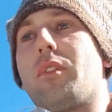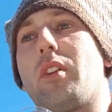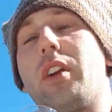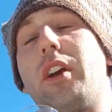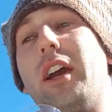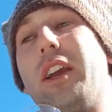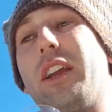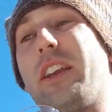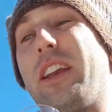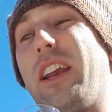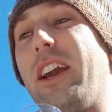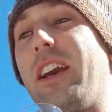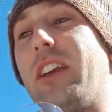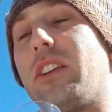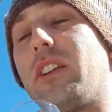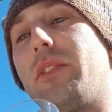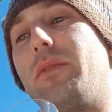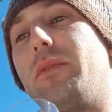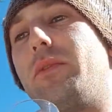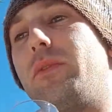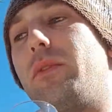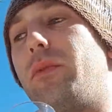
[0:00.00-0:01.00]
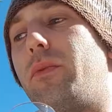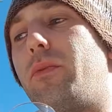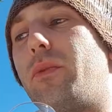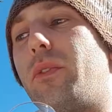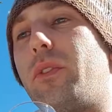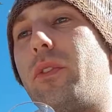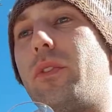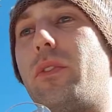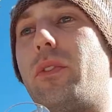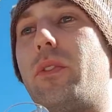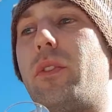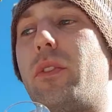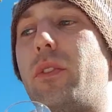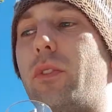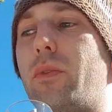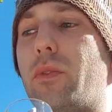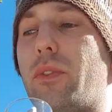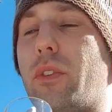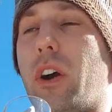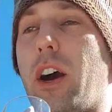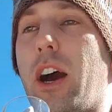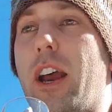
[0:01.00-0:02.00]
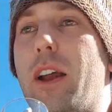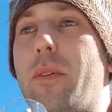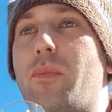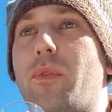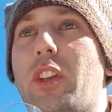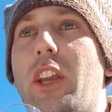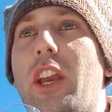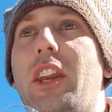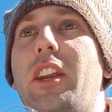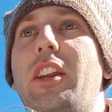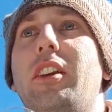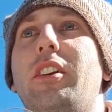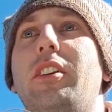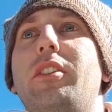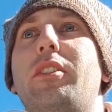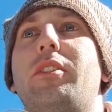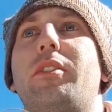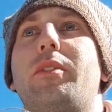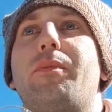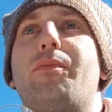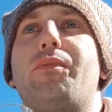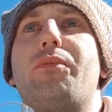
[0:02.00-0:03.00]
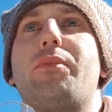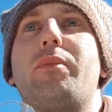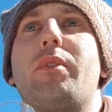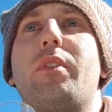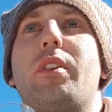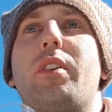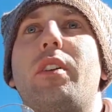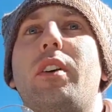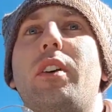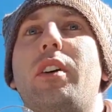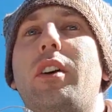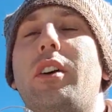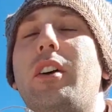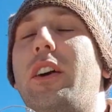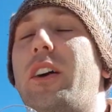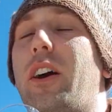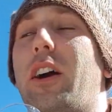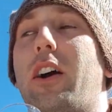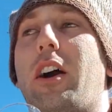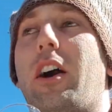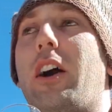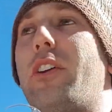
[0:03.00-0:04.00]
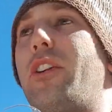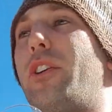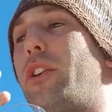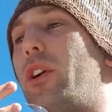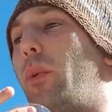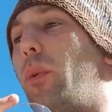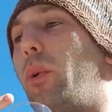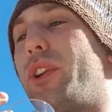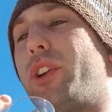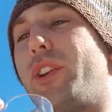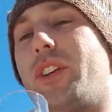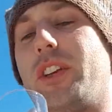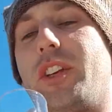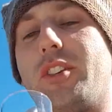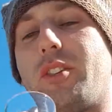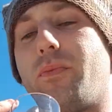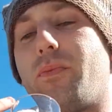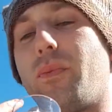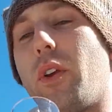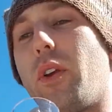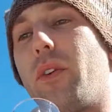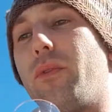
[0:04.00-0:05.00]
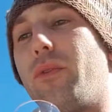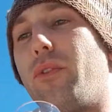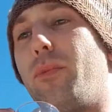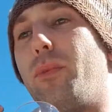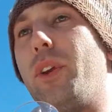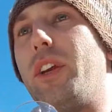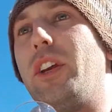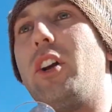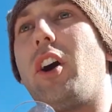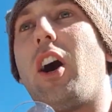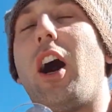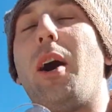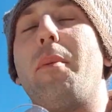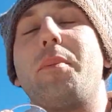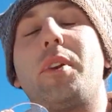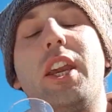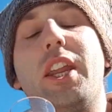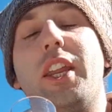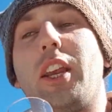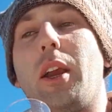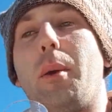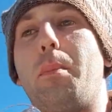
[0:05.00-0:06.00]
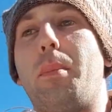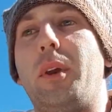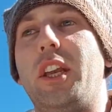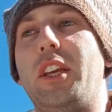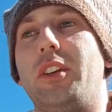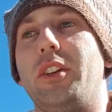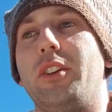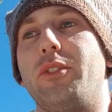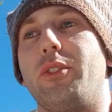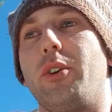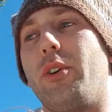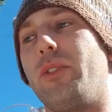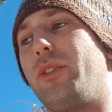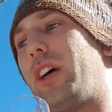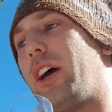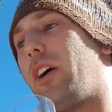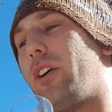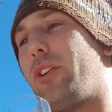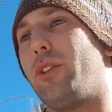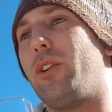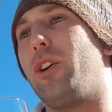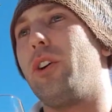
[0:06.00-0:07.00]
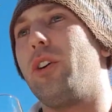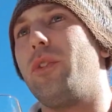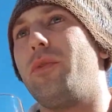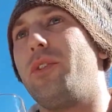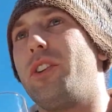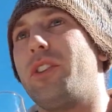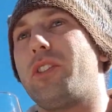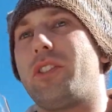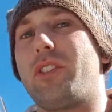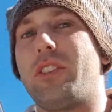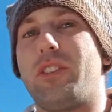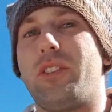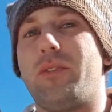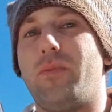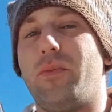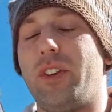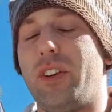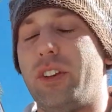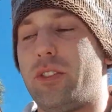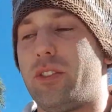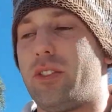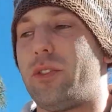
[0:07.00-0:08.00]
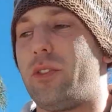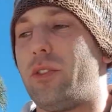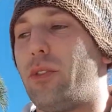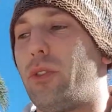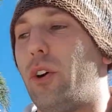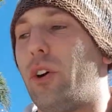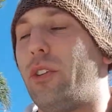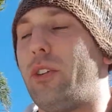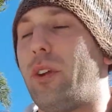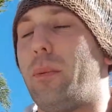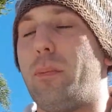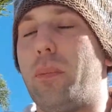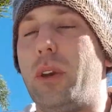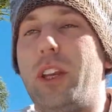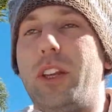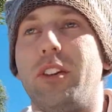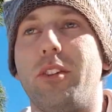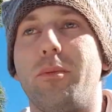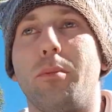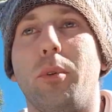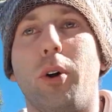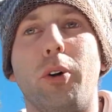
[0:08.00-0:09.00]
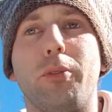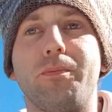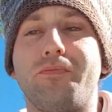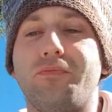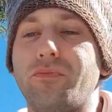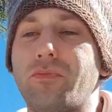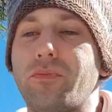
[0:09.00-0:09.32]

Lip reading: Again, I'm getting, I don't know what it is. For me, I'm getting a peated note. Now, I know this is not a peated malt,